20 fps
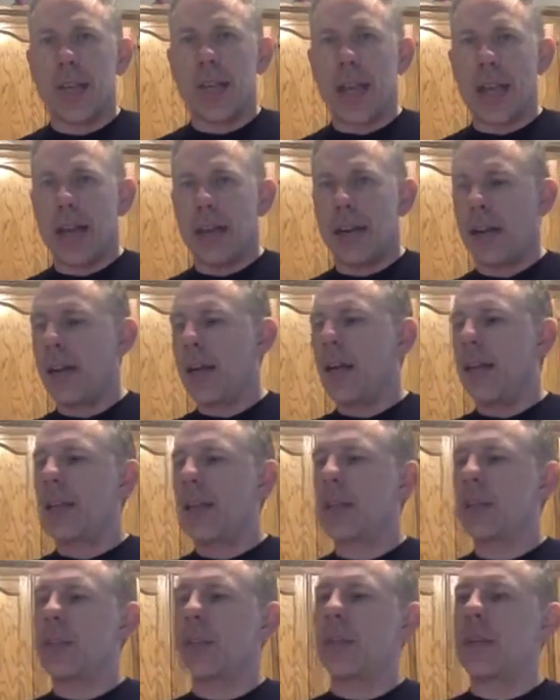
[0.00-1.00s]
And
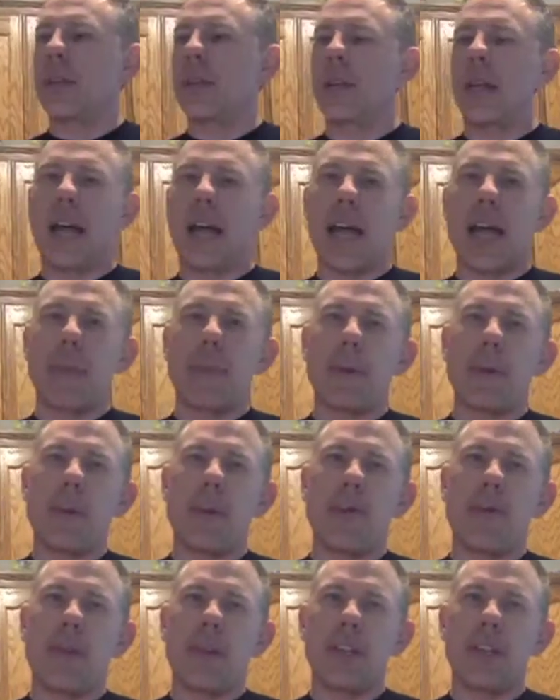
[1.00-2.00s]
this, I happen to be
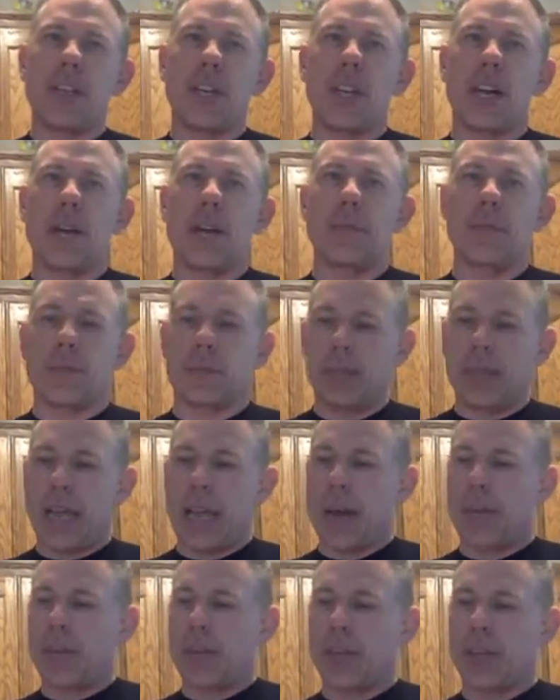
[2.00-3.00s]
finishing off some
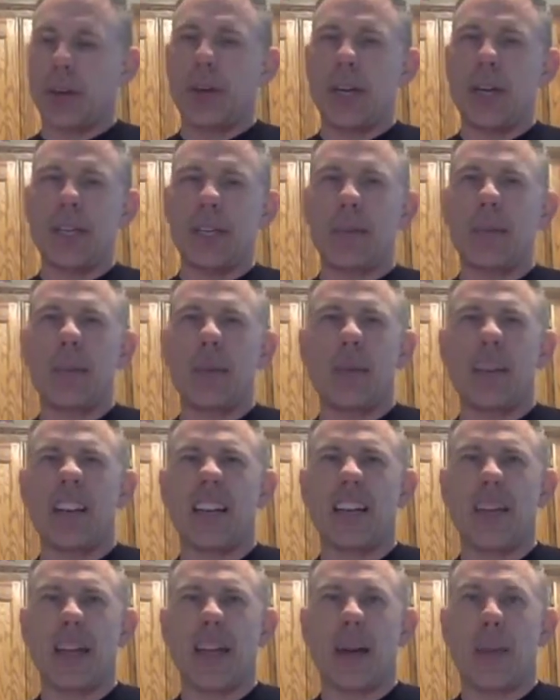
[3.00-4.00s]
tablets and greens. I typically
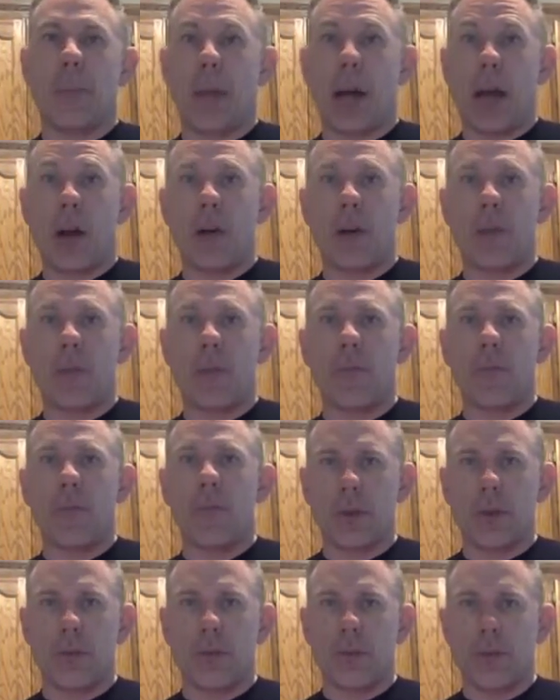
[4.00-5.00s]
like in powder form, so
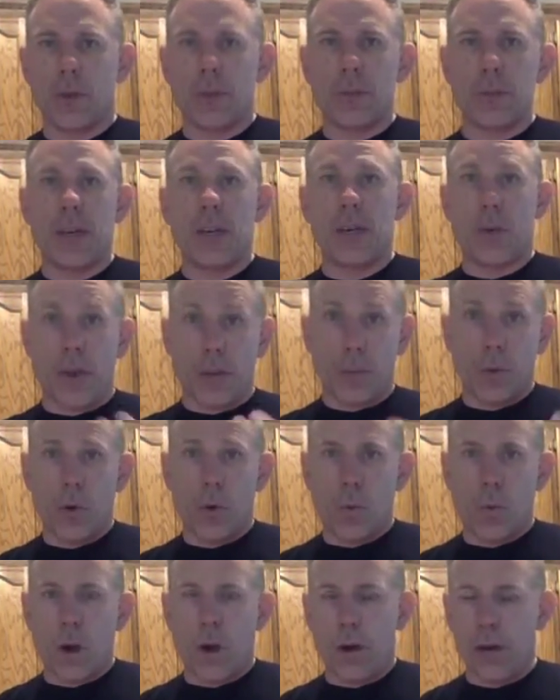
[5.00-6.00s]
it forces me to drink more
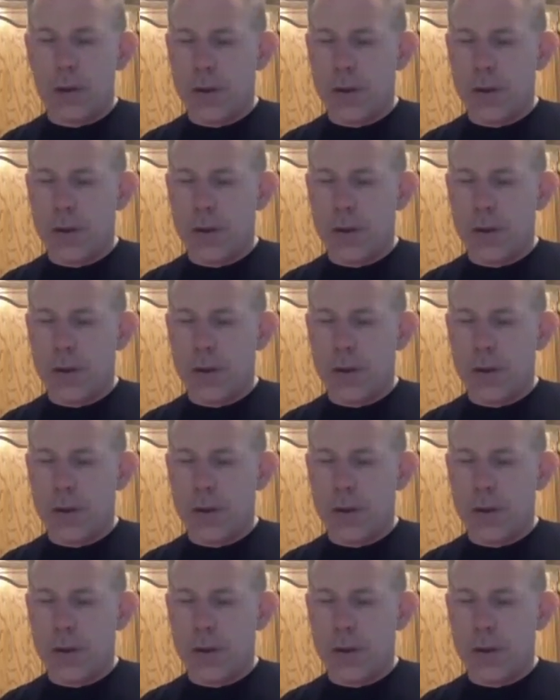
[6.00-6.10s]
water.